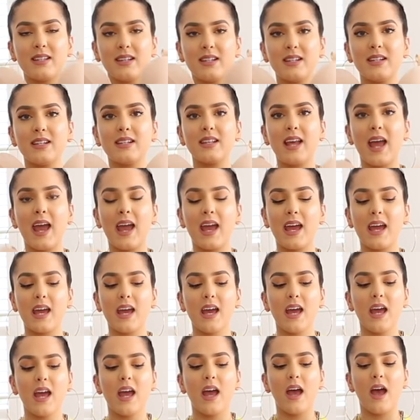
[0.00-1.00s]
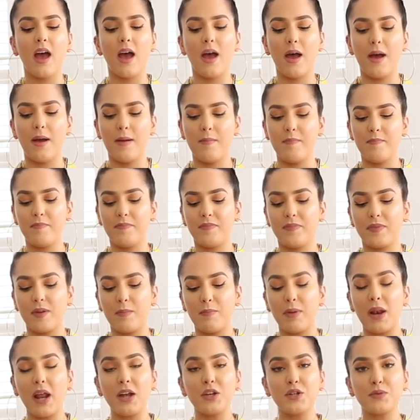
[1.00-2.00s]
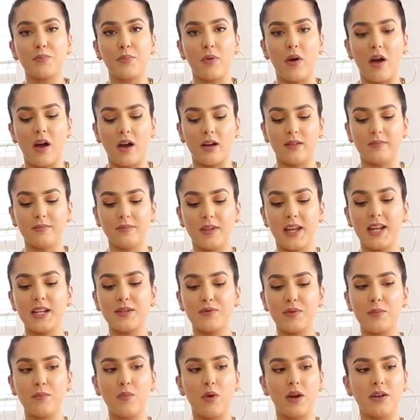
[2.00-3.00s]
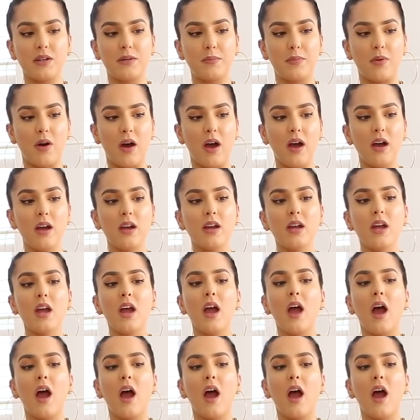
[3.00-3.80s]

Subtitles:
This is a plunge bra, and it's from WONDERBRA.